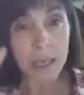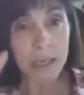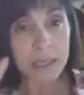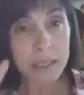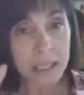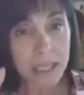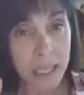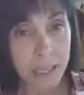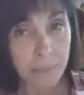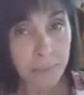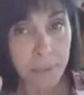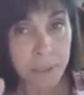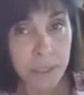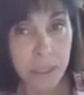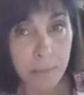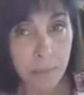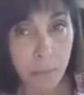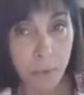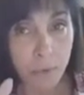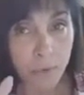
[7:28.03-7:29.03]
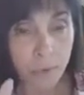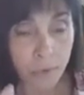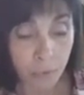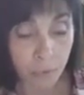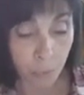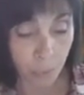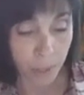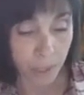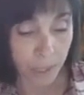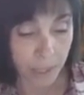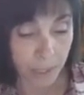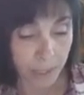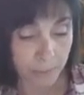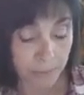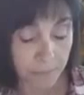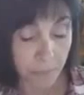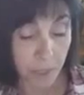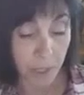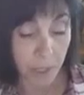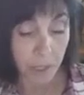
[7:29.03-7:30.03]
Tip number 3,
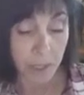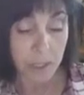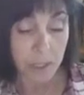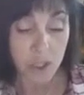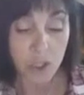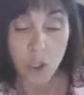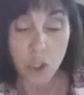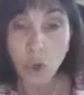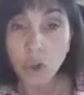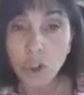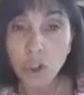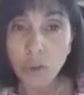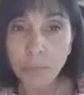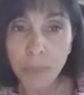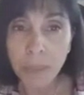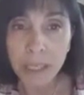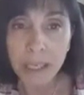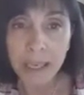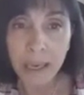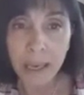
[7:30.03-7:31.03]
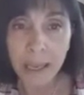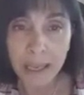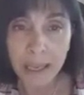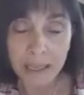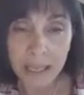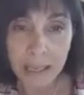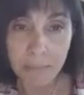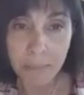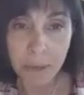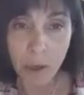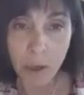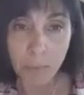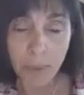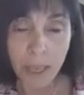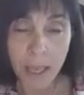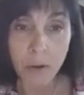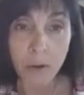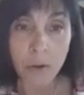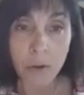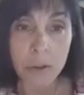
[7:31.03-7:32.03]
social media and email
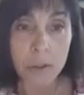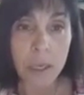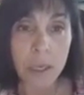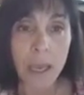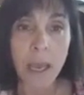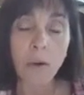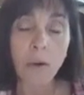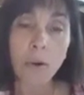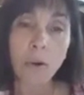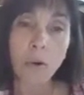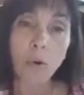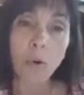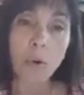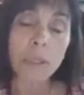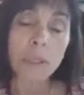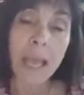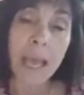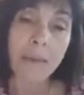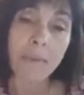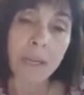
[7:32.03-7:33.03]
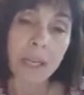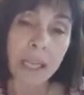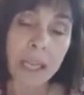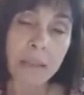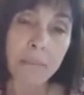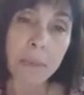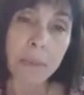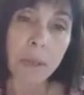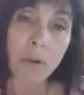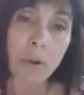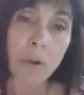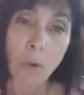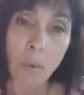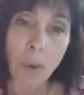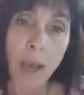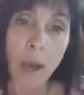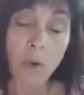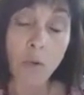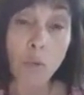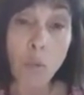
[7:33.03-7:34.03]
banners. How cool to have an email go
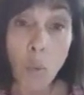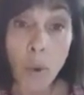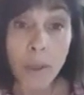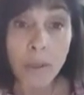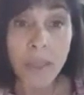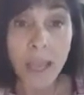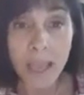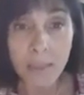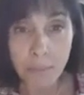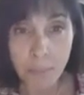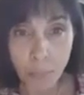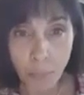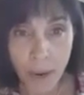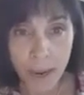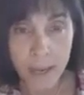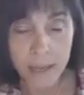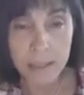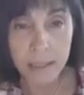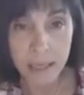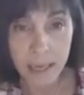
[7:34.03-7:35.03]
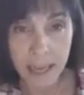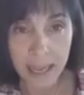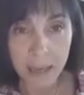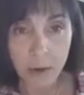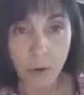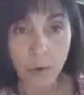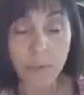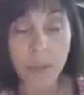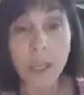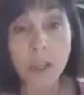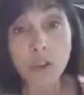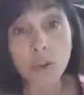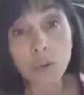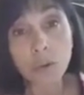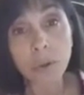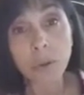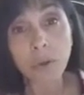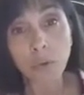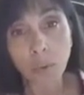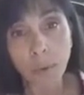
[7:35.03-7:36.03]
out with a branded header that you
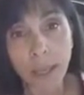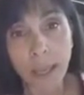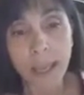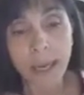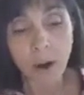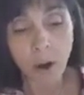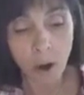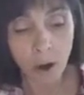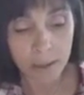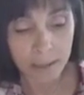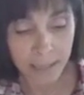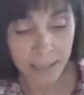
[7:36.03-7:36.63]
can create on